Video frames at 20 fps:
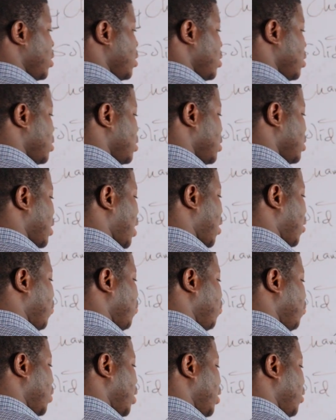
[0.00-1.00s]

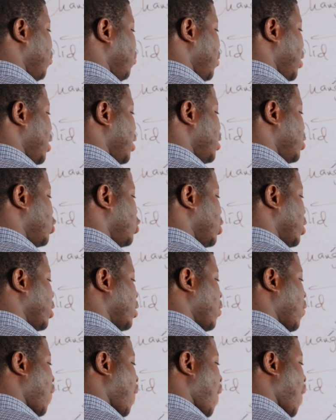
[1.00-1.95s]
Sublimation.